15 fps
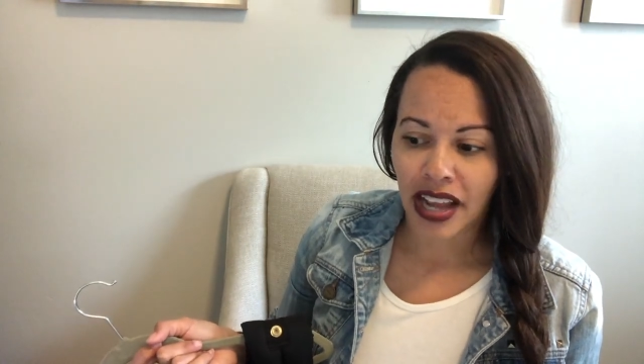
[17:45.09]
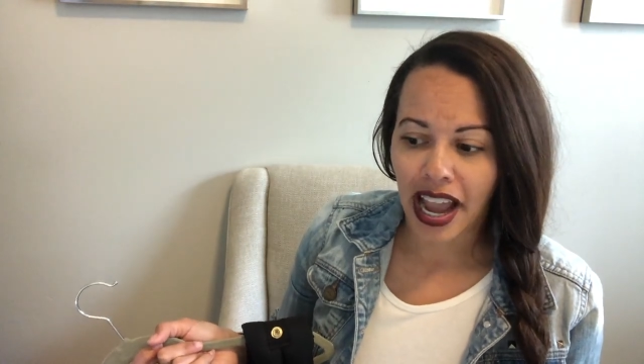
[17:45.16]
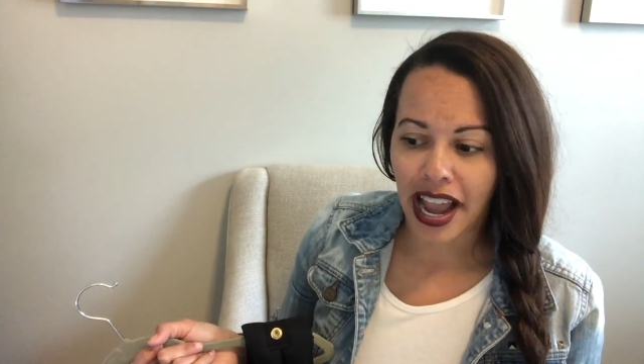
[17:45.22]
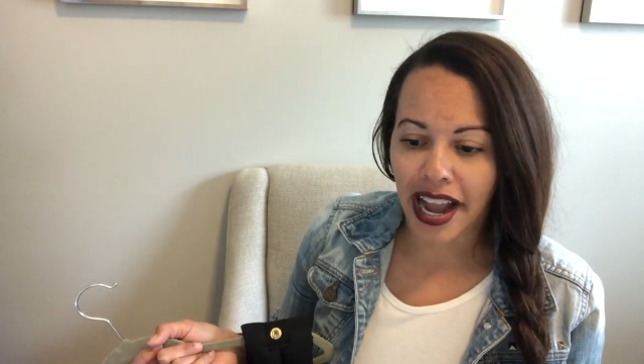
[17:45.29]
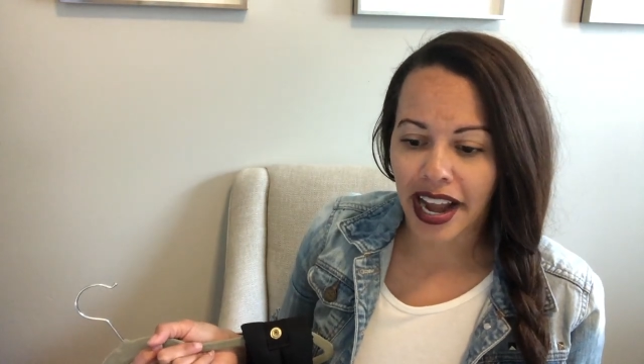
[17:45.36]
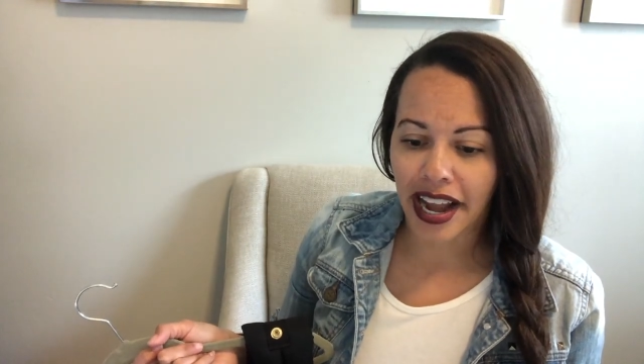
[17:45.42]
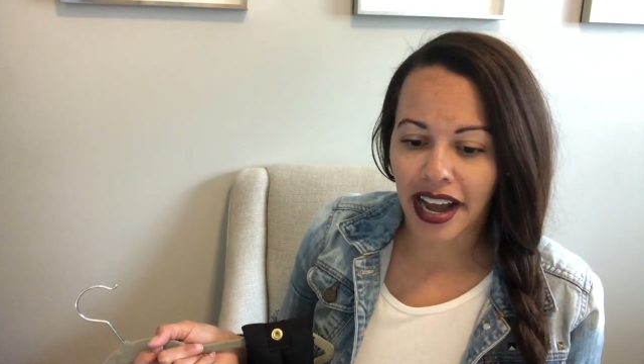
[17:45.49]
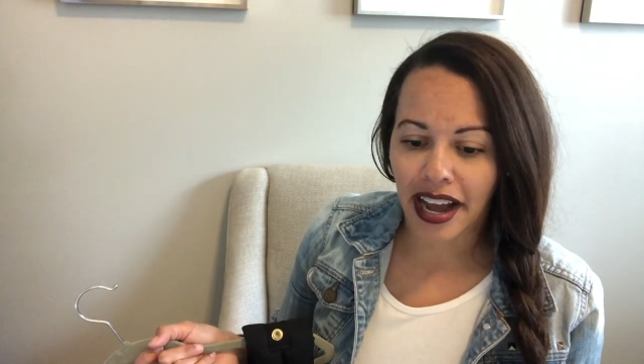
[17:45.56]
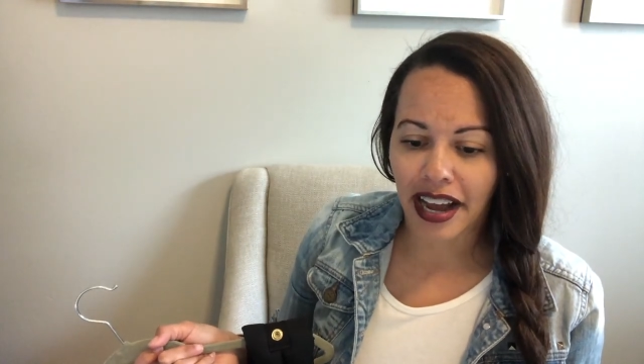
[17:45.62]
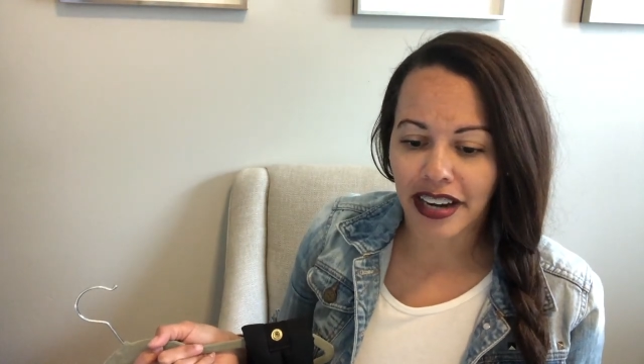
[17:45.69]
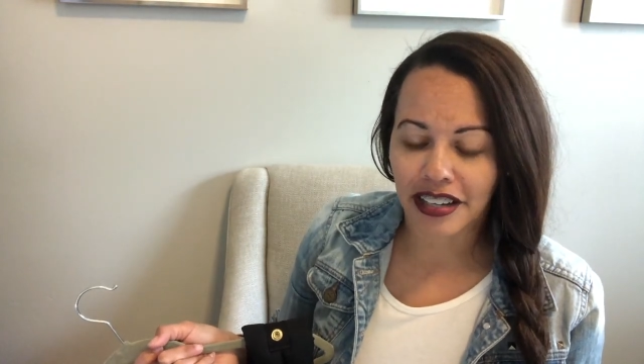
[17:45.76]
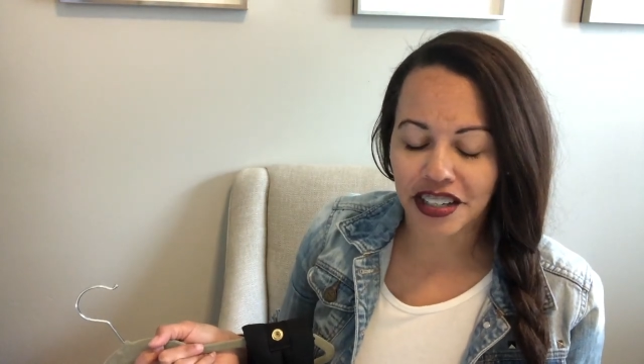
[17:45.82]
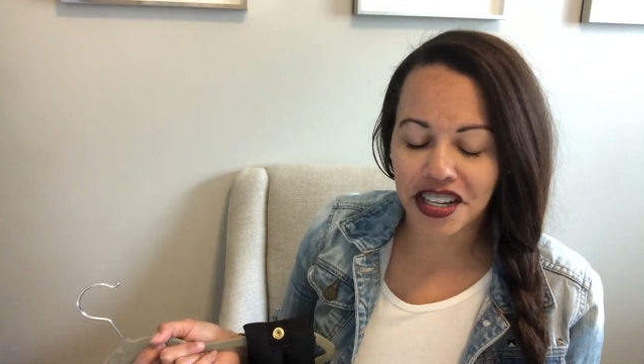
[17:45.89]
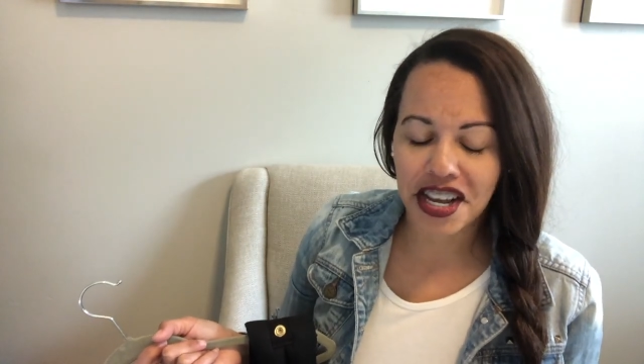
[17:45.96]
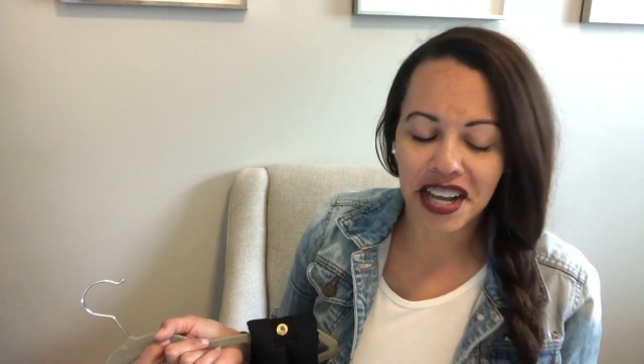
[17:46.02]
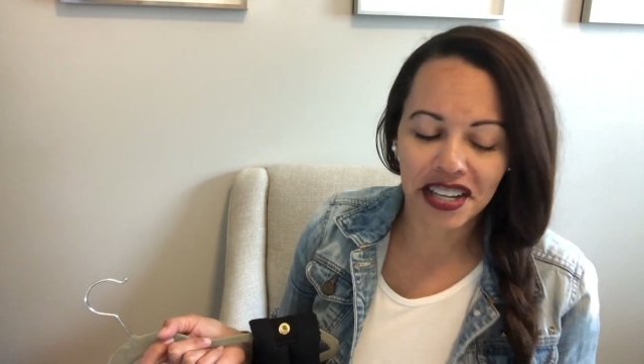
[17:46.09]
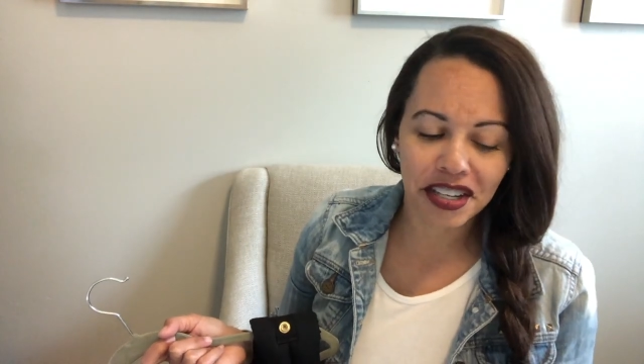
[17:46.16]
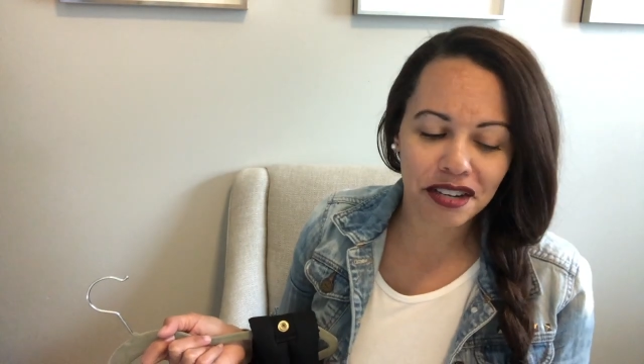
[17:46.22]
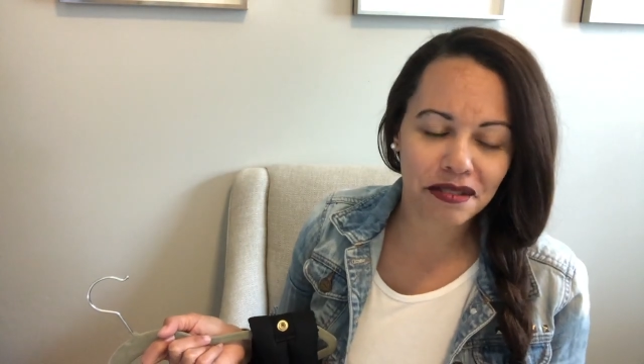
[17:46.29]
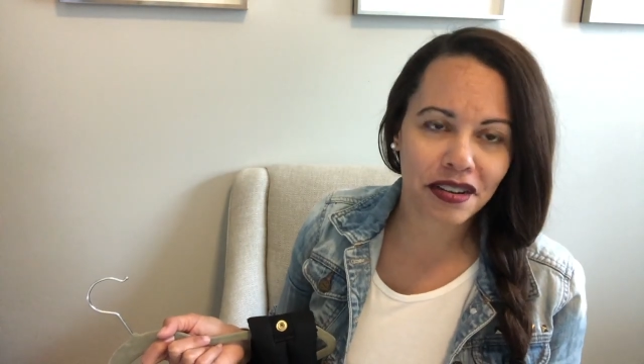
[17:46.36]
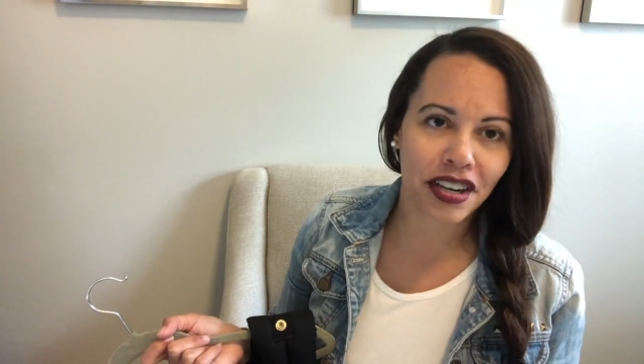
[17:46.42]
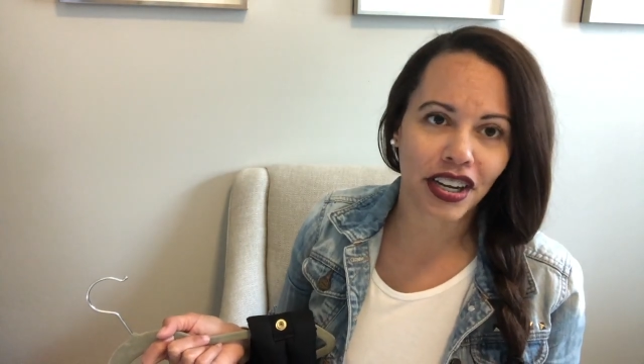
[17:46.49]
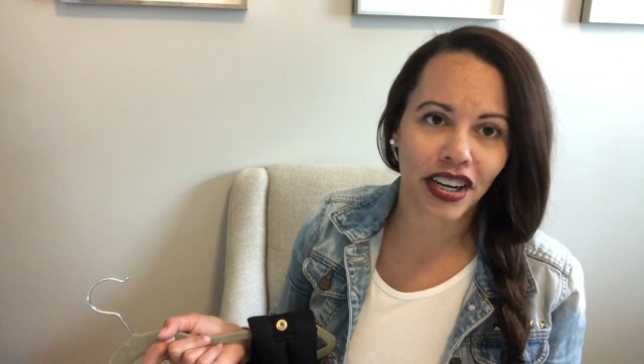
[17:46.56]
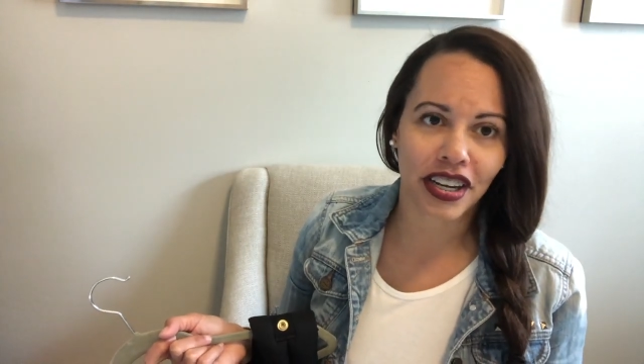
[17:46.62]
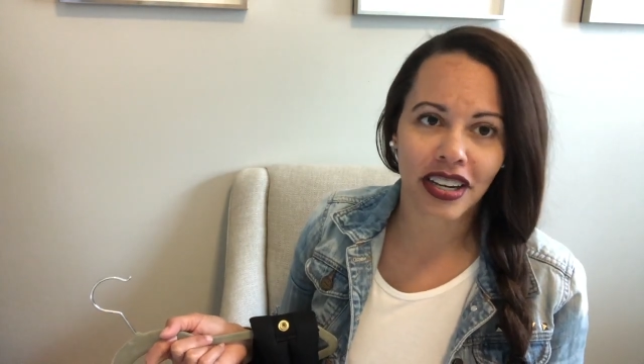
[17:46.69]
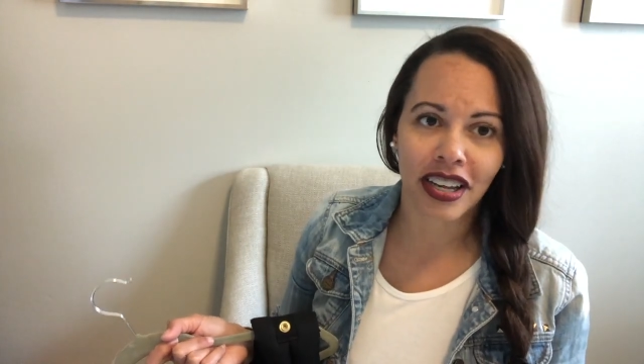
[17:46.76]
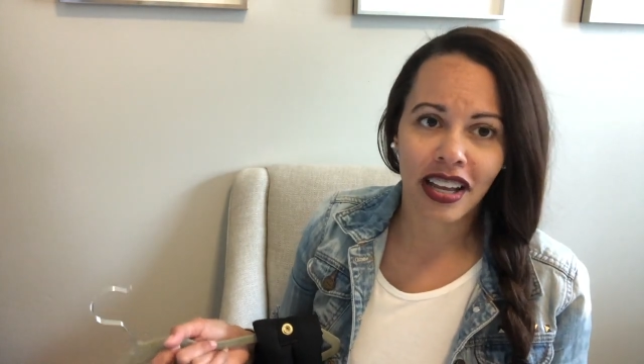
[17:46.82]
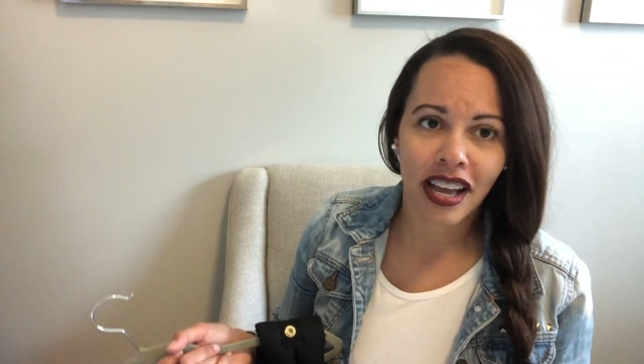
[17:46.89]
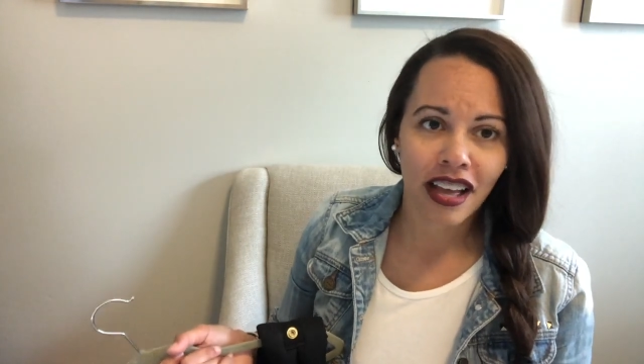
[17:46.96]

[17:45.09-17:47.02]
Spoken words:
and you could